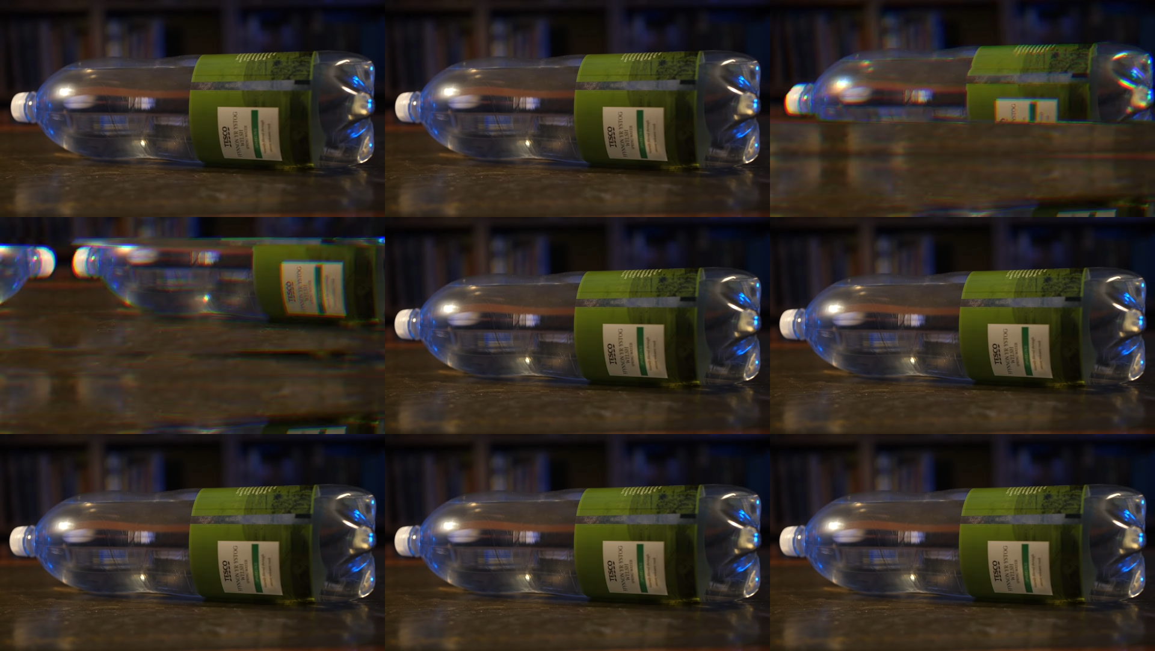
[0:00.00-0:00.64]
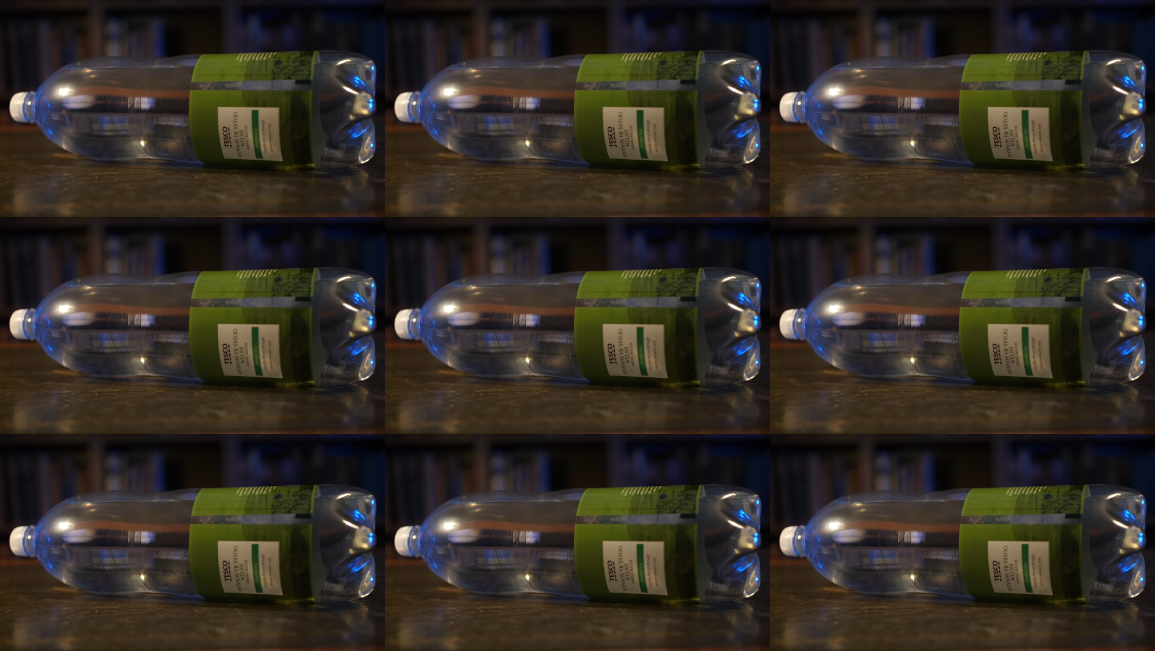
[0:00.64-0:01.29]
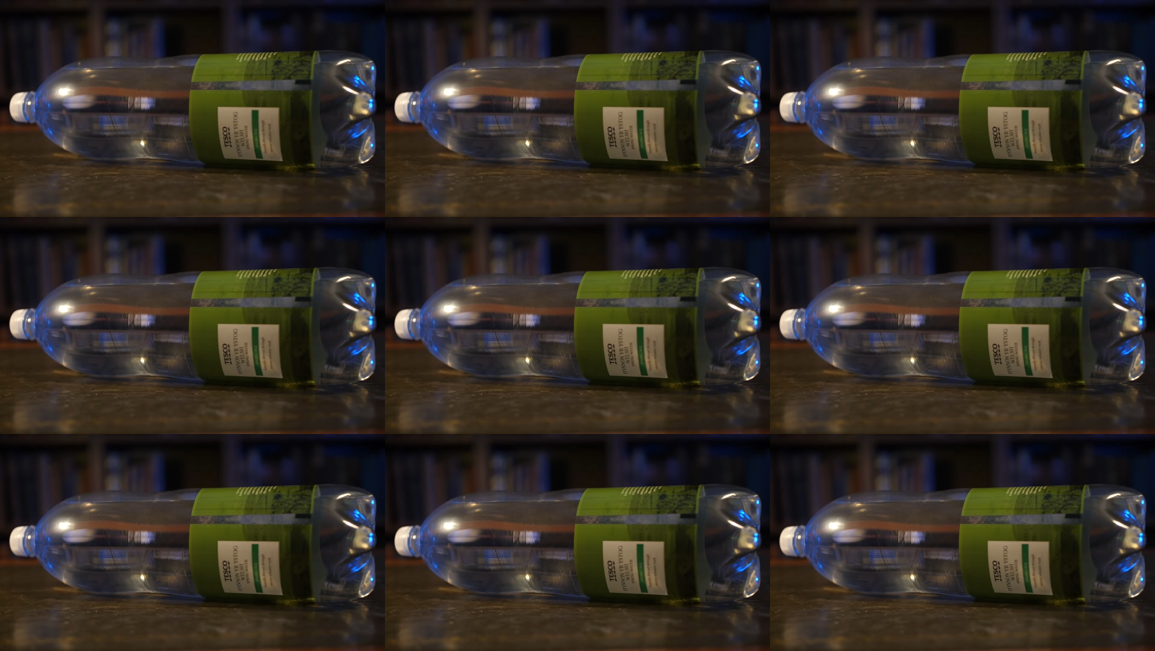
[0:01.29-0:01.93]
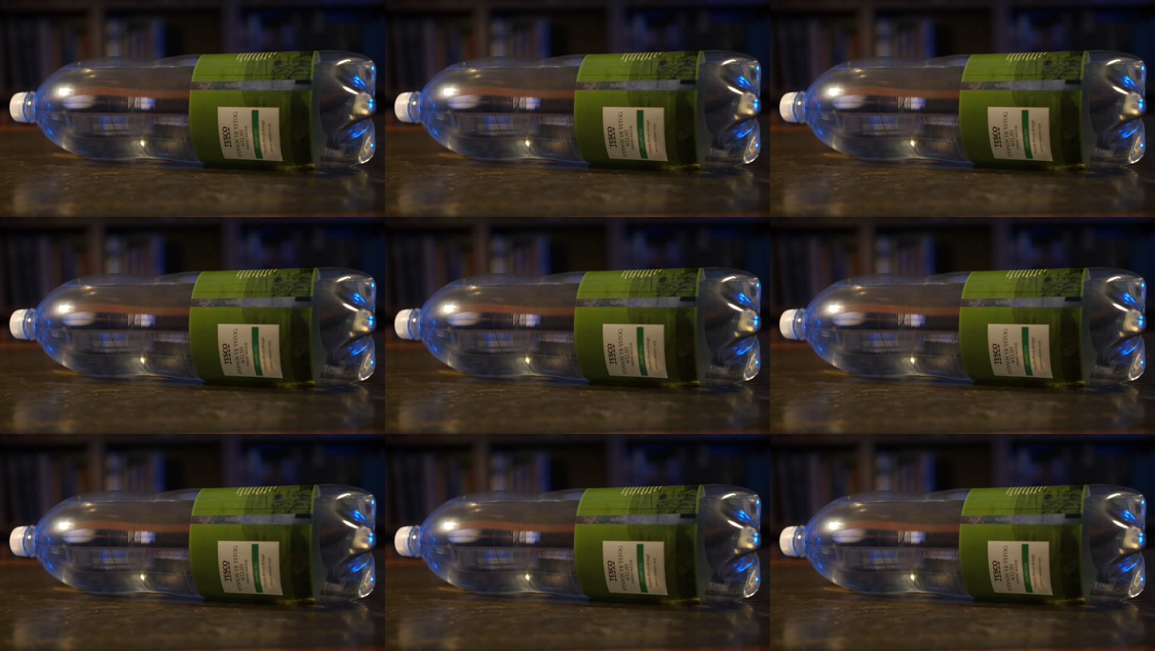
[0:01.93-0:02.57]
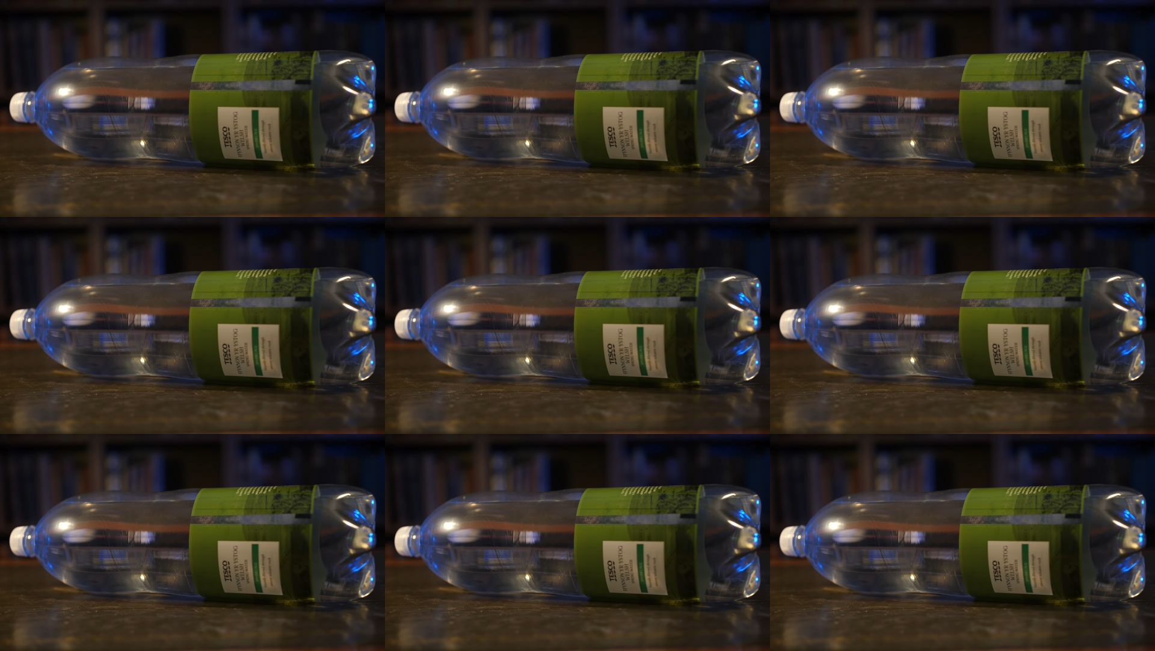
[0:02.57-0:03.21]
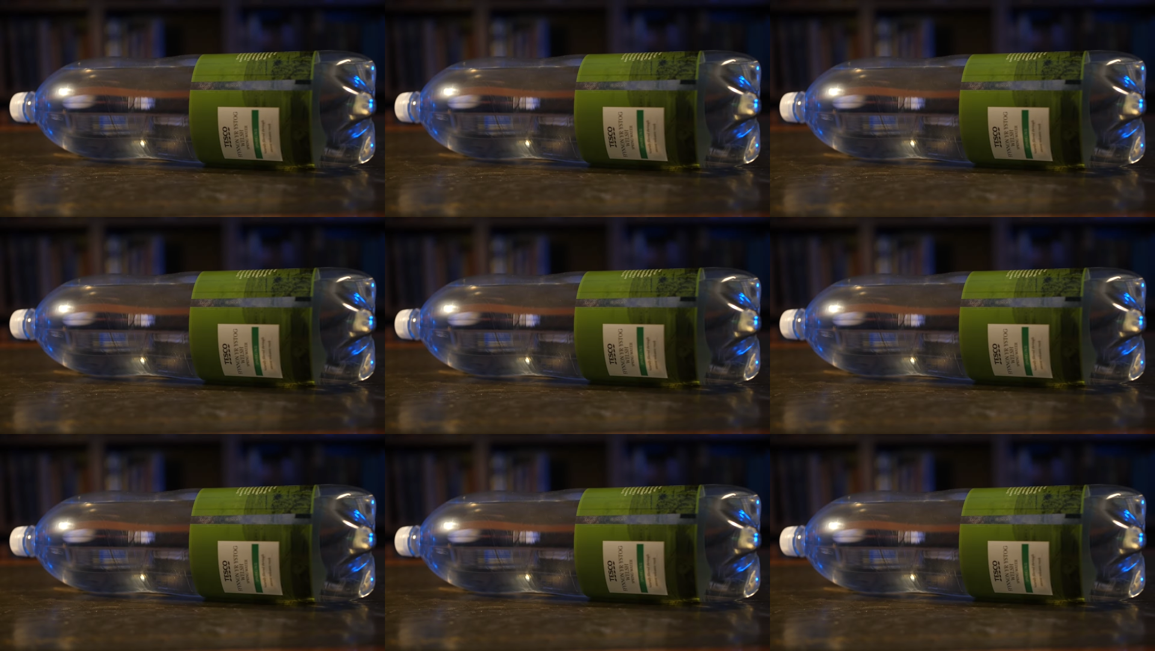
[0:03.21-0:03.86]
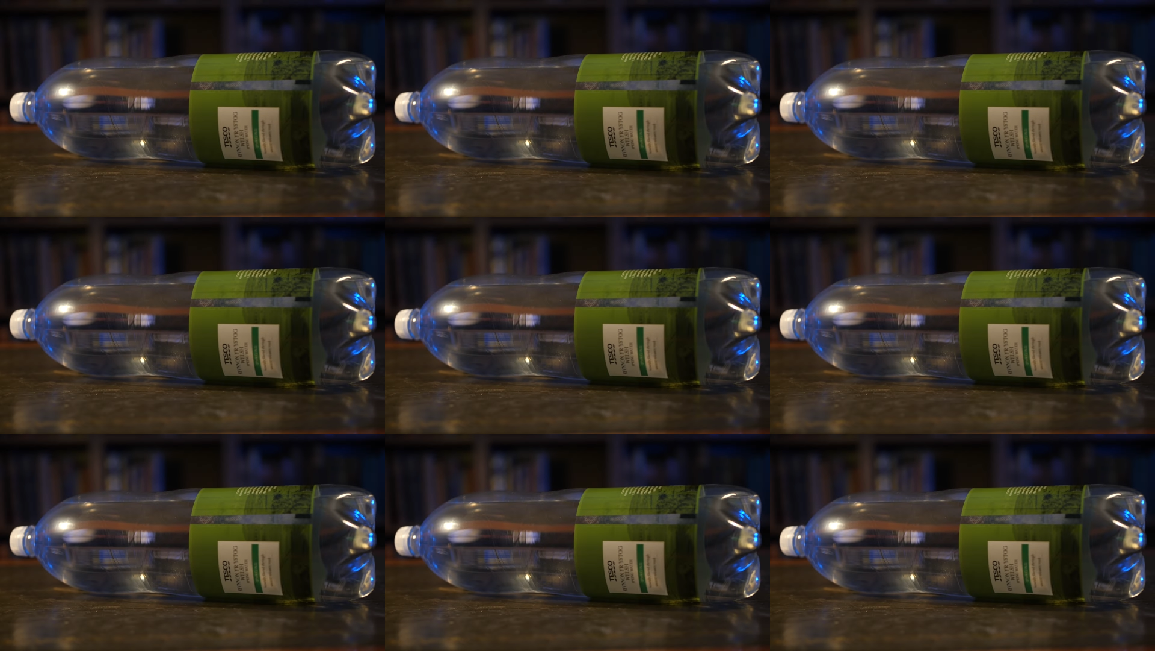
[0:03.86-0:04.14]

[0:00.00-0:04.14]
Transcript: Nobody's mouth can be seen.